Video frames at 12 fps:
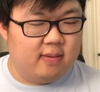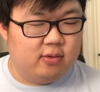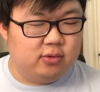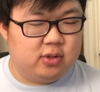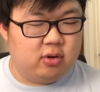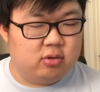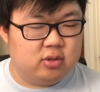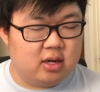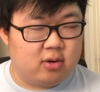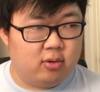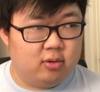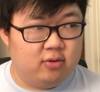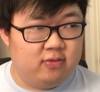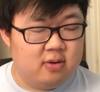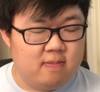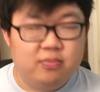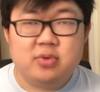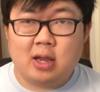Who's cuter, Deku or
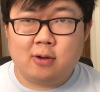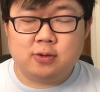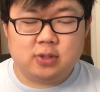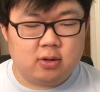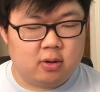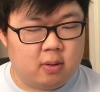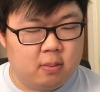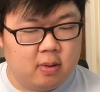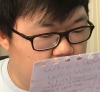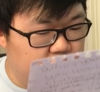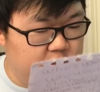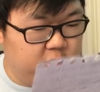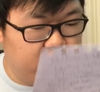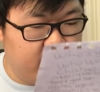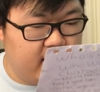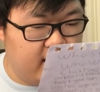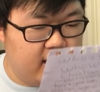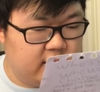Luffy? Deku's cuter. Have you
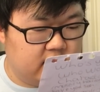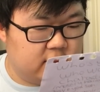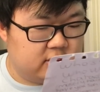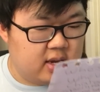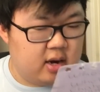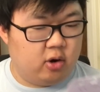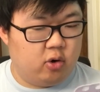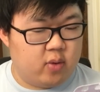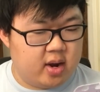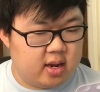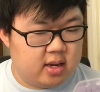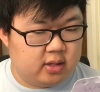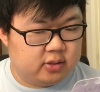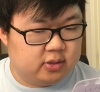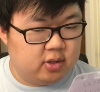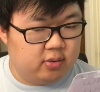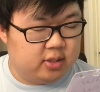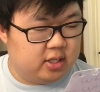played Tearaway? It's
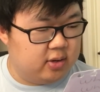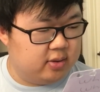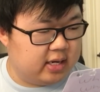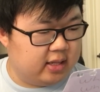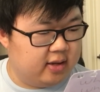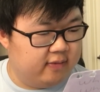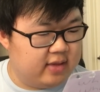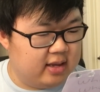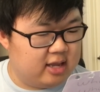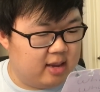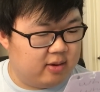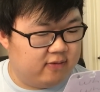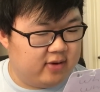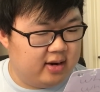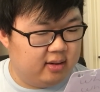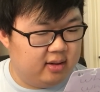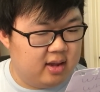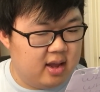so cute and I love that game. And
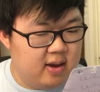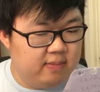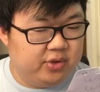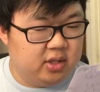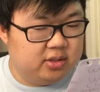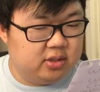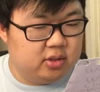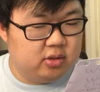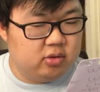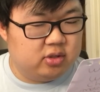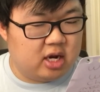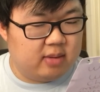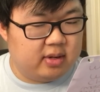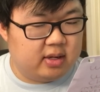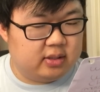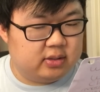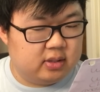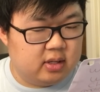finally, do you listen to
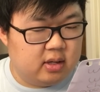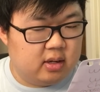Nujabes?